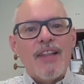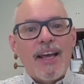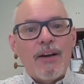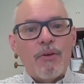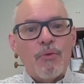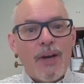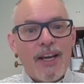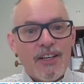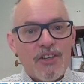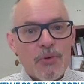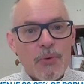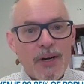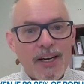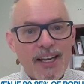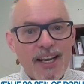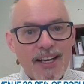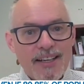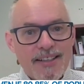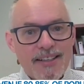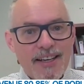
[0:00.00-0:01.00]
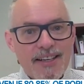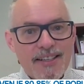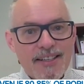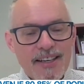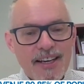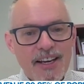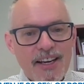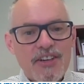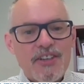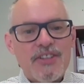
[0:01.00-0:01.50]
then wait 28 days
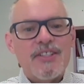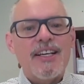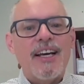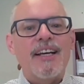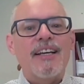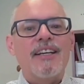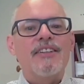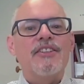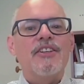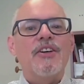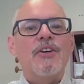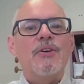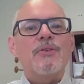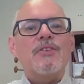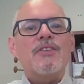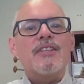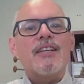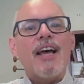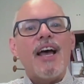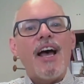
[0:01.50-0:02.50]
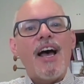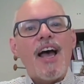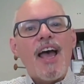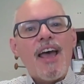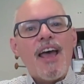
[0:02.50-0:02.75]
to get your second dose, uh,